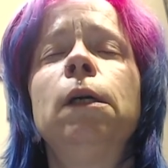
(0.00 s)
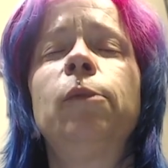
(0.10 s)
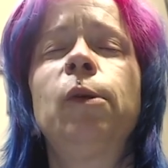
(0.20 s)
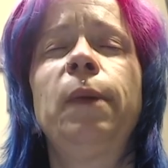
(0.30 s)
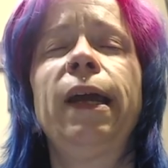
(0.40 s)

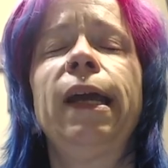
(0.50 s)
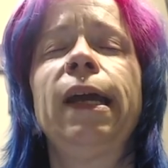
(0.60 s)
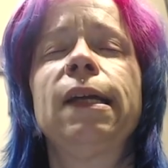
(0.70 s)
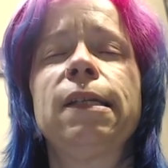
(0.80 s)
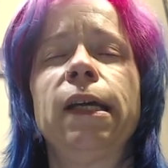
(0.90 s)
put my
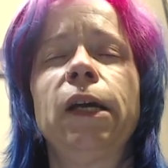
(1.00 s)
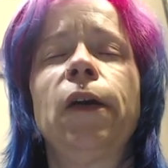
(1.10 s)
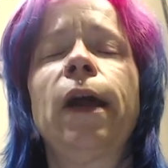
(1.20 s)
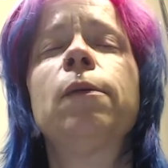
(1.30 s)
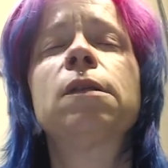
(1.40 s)
hands here,
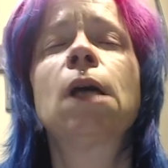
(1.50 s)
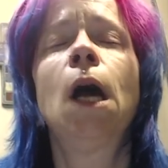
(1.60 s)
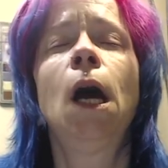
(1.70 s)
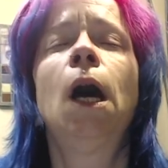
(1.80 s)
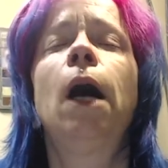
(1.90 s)
and I was,
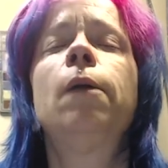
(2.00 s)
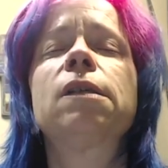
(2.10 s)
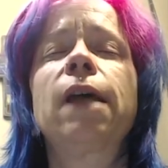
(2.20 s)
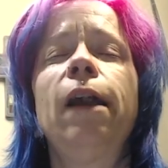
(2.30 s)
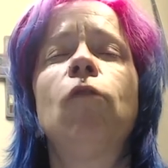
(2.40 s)
I was
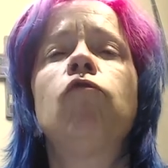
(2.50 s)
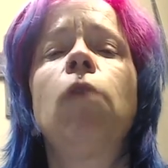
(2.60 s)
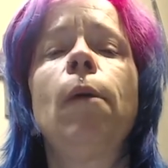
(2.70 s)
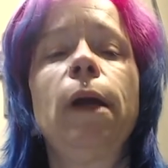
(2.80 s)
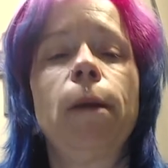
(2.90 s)
kind of
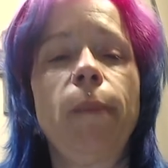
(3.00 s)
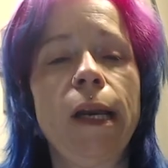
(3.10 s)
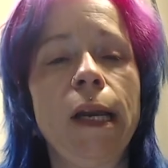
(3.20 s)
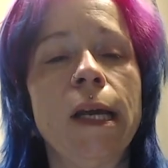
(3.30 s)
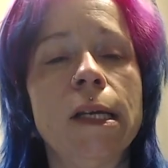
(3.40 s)
rubbing my
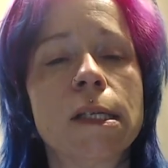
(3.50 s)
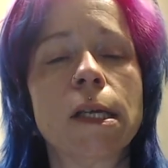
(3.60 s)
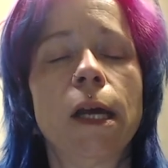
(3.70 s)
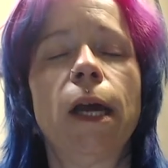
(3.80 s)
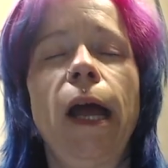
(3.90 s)
knees,
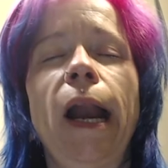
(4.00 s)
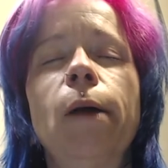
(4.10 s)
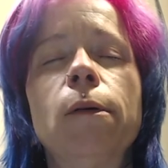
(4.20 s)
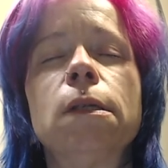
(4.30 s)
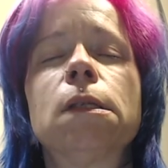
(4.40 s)
and I
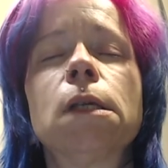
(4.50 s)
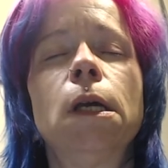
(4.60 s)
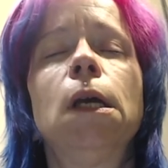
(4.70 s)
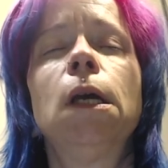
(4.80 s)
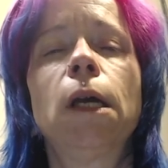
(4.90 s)
was
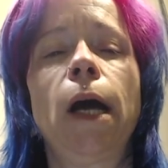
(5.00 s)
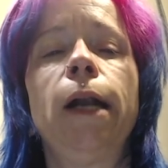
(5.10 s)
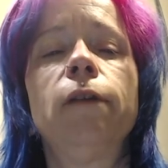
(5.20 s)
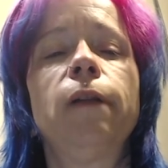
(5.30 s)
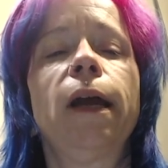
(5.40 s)
kind
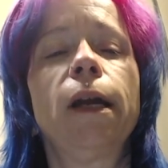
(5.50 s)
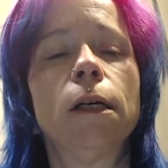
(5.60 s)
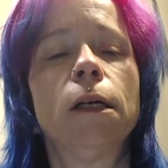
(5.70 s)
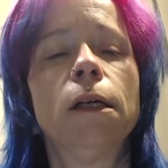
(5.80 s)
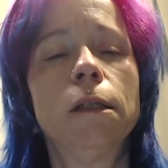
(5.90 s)
of like,
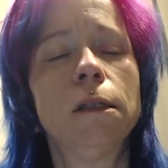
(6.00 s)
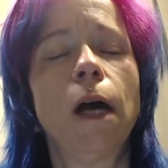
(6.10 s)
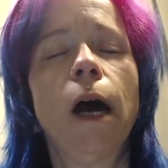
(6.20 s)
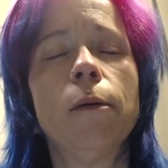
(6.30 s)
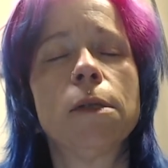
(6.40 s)

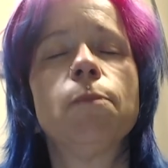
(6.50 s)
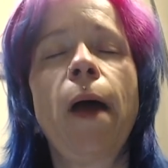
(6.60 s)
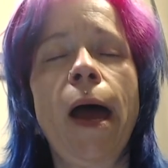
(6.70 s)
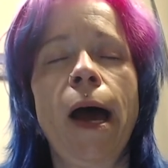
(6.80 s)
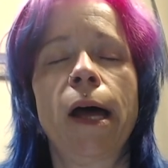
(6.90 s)
I was
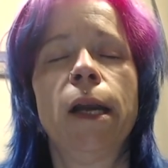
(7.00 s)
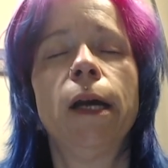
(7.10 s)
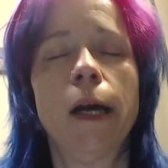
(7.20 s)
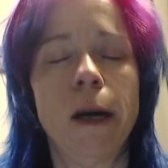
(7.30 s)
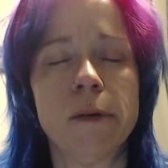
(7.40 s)
mad,
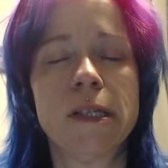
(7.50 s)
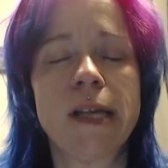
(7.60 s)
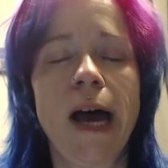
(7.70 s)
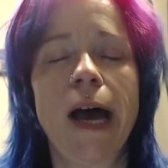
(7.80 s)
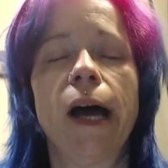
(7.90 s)
I was
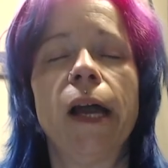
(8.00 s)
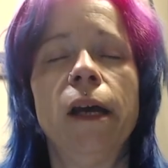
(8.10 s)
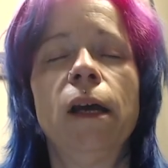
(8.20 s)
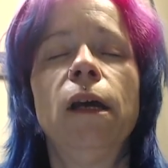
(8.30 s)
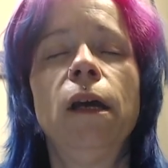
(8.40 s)
sad,
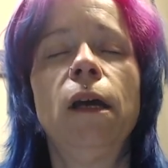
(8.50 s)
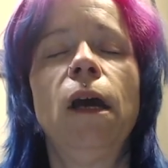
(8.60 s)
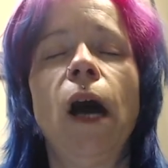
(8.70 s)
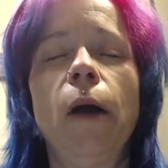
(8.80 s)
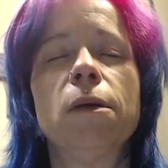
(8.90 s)

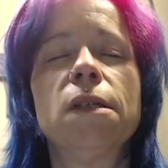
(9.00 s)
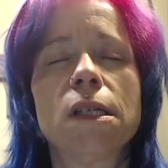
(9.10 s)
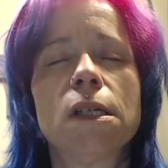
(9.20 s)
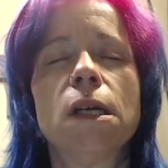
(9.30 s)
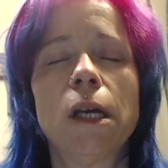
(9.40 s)
I was,
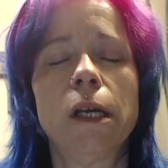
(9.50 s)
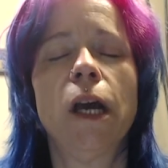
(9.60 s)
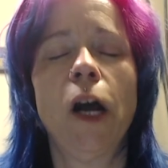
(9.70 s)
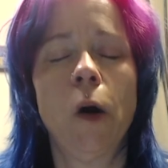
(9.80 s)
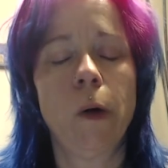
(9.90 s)
you
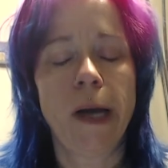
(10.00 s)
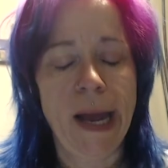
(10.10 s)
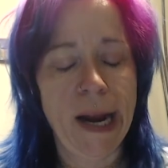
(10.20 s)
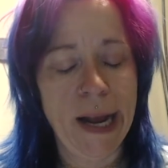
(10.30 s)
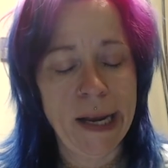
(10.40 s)
know,
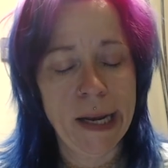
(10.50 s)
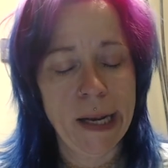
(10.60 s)
and I,